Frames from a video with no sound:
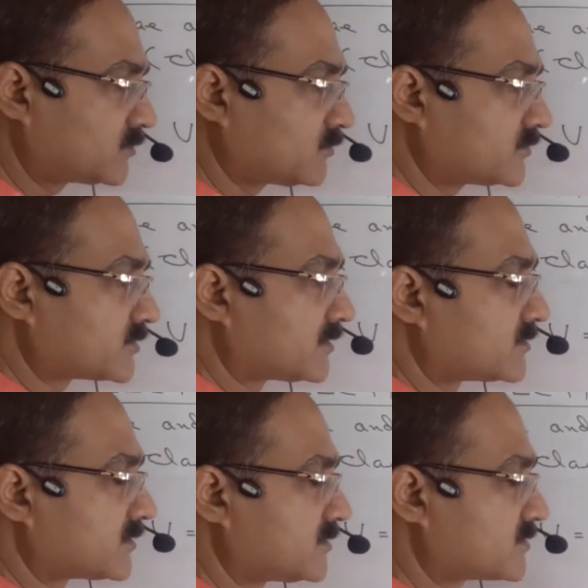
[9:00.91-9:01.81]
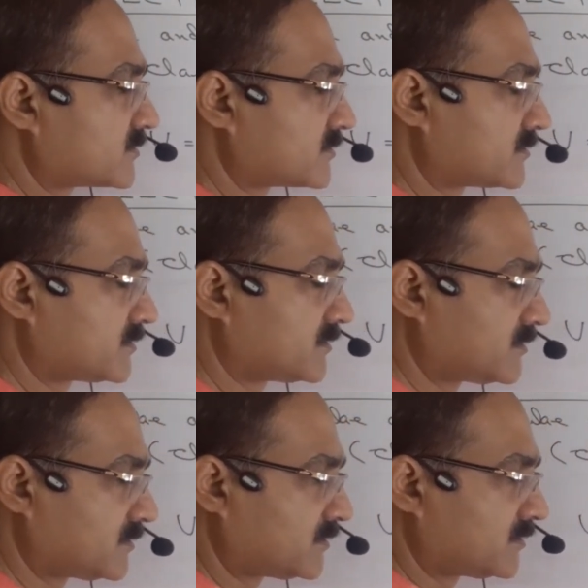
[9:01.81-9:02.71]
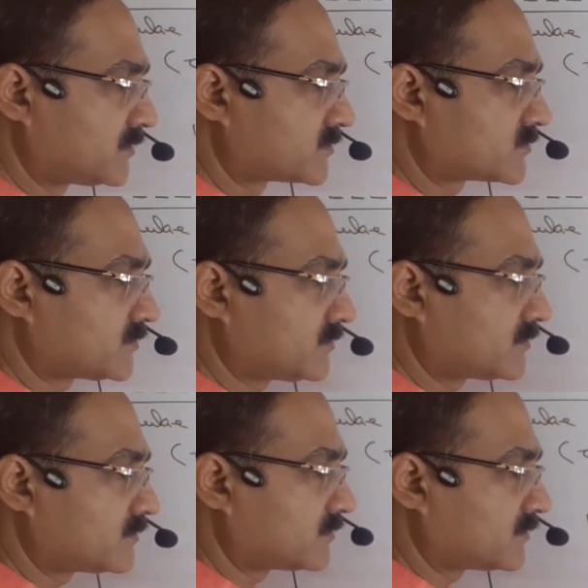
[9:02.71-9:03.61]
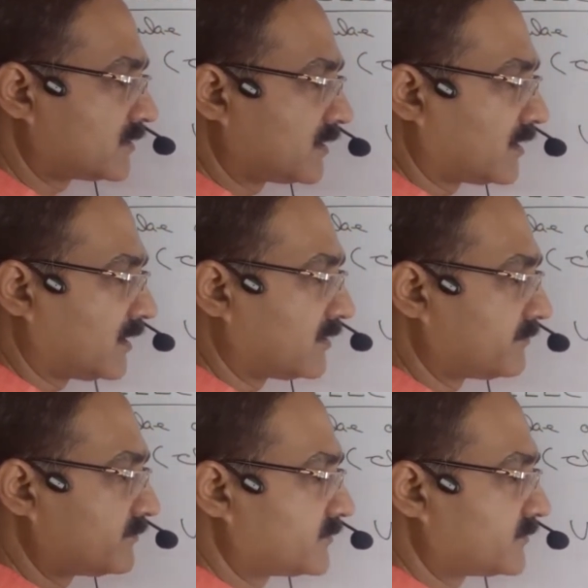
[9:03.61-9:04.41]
two charges. So I am